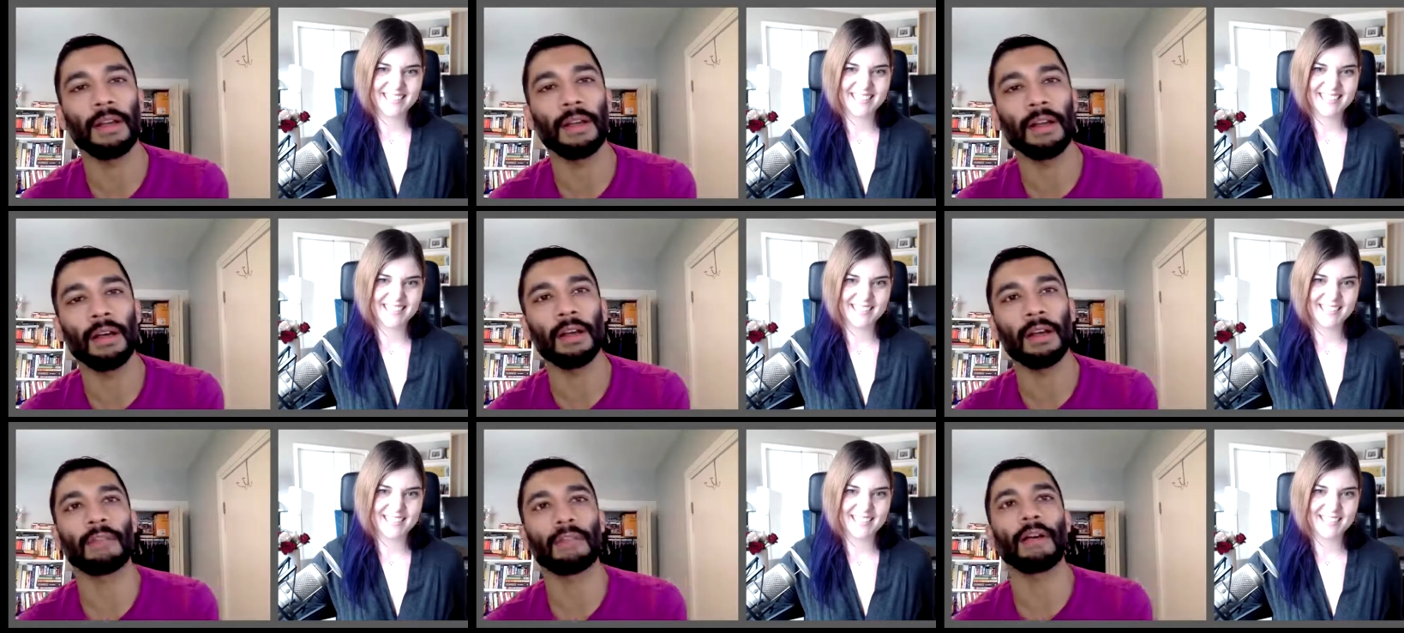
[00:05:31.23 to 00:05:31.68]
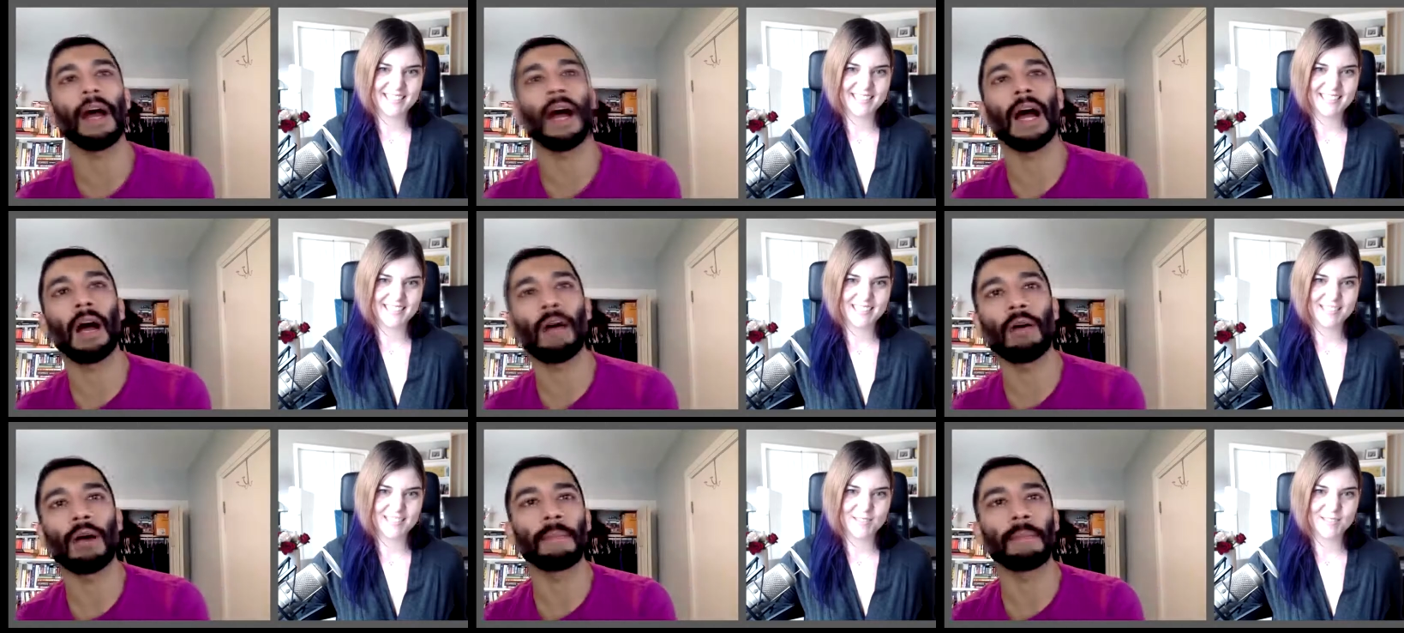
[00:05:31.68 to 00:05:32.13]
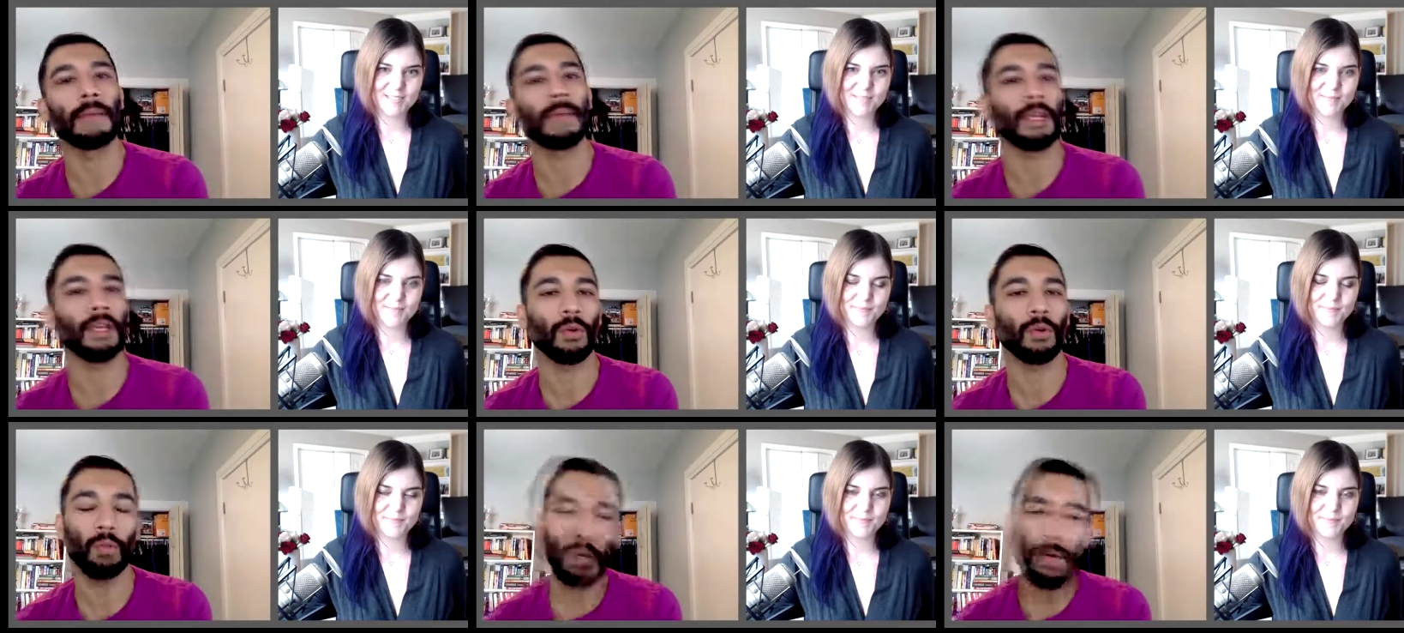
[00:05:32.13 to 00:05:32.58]
Speaker 1: and kind of how I
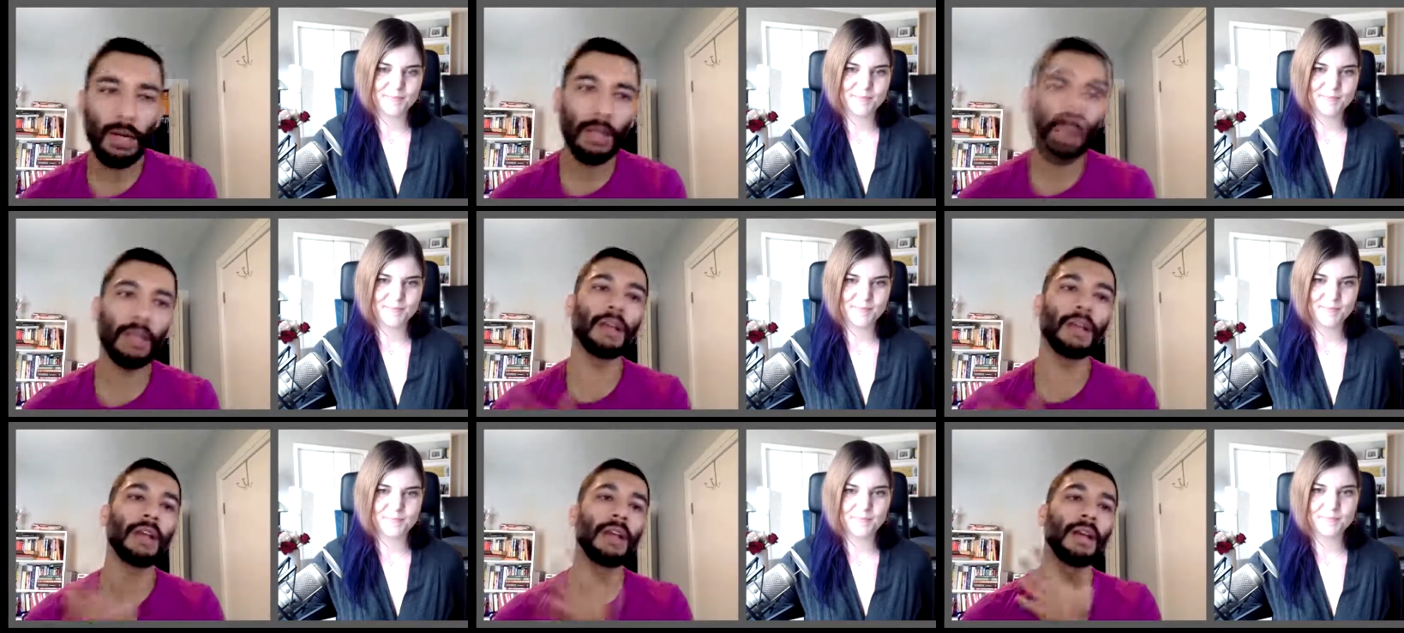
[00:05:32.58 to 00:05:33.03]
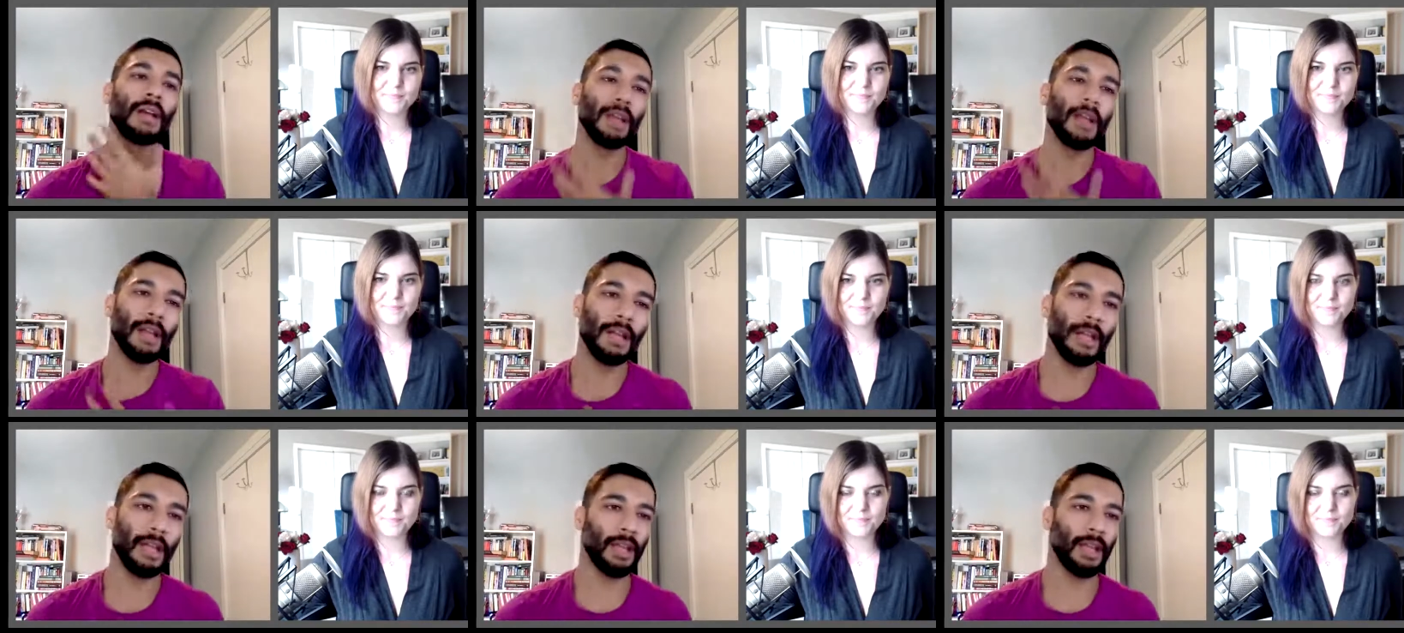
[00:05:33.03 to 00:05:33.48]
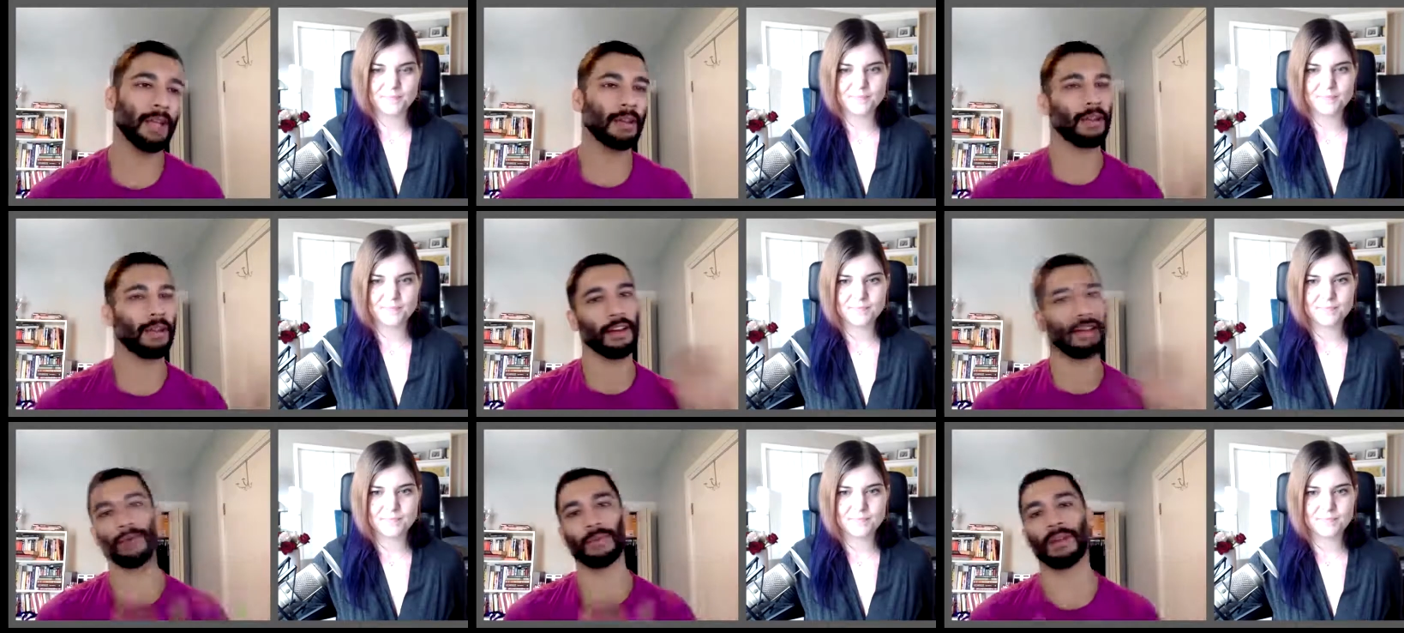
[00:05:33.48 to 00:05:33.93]
make it work. And
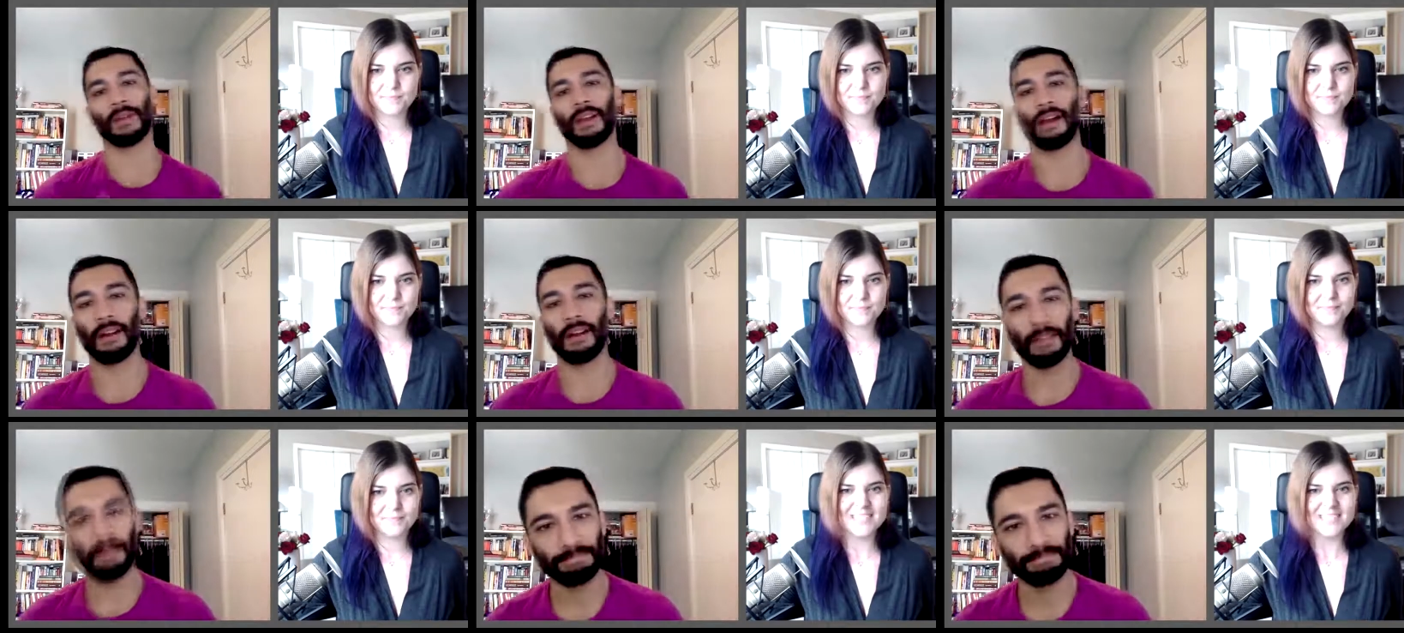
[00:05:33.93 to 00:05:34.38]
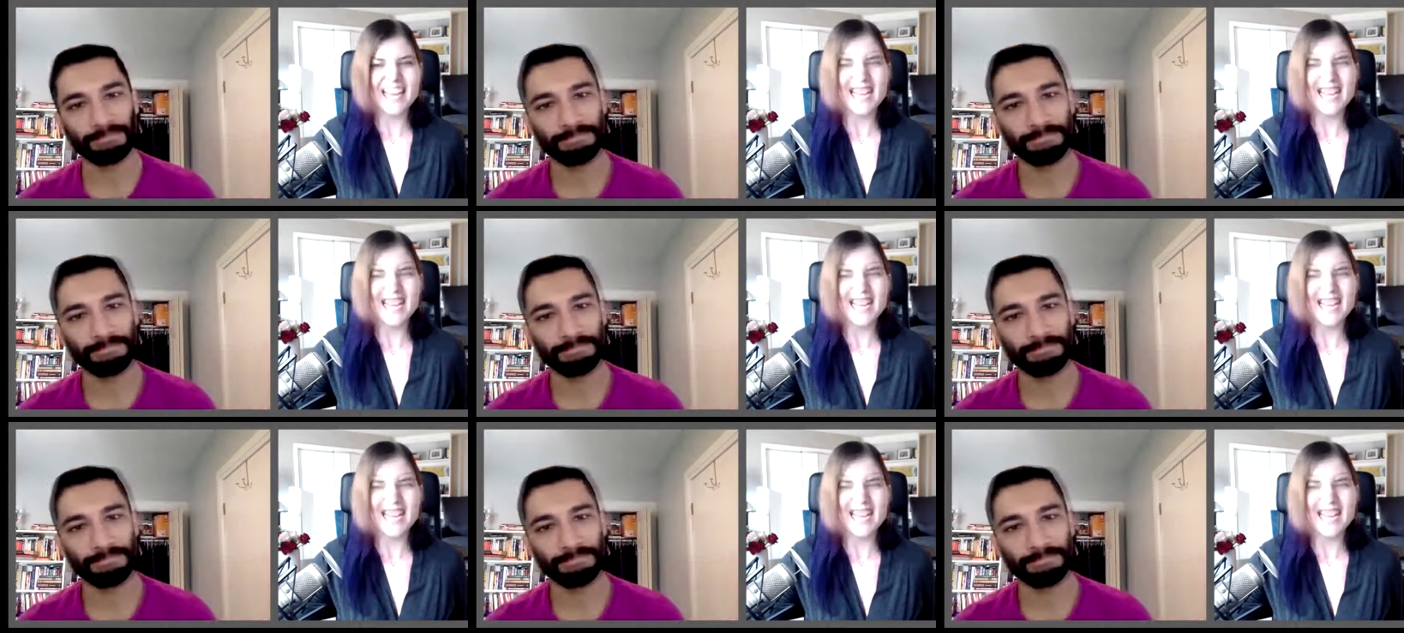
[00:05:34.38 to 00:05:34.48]
here we are.